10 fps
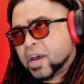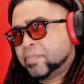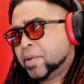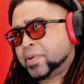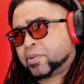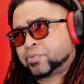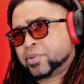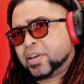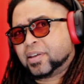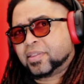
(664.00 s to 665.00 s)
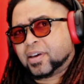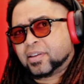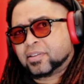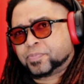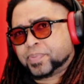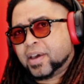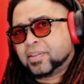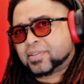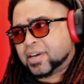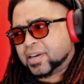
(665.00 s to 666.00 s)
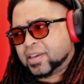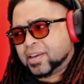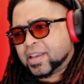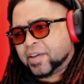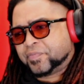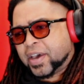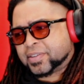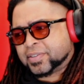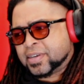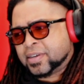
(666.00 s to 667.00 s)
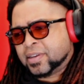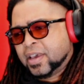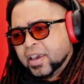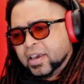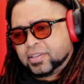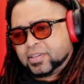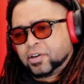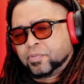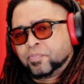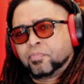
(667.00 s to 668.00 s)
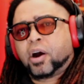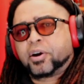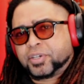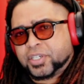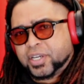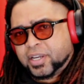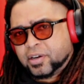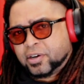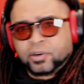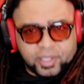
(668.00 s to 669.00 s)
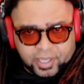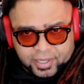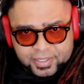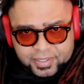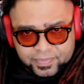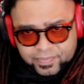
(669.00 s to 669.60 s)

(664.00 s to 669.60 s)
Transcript: I'm up here reading that Japan's not getting that vaccine until March earliest.